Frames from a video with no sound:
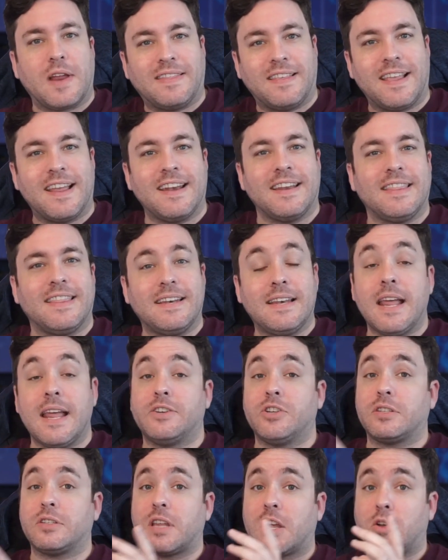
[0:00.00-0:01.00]
At the end of the day,
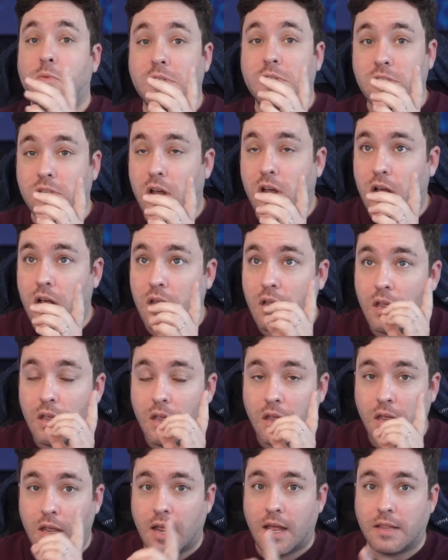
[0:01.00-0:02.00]
just like we saw
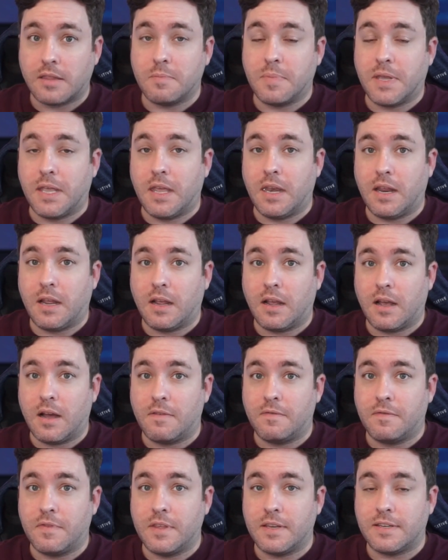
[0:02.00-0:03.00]
at the beginning
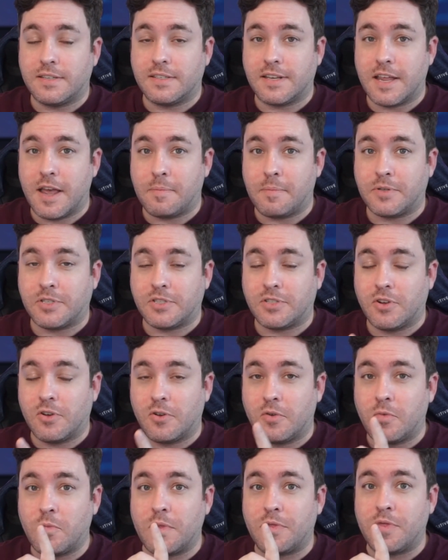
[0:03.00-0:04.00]
of this
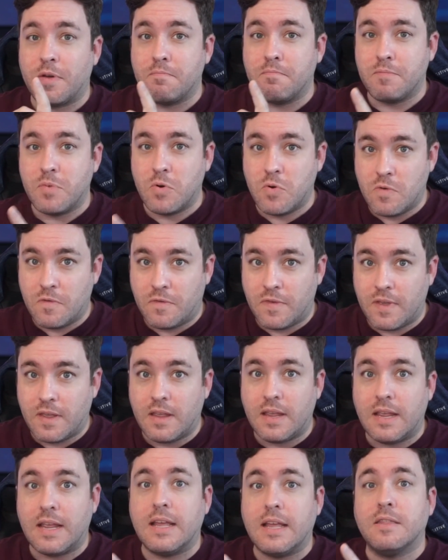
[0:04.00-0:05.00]
episode with the movie,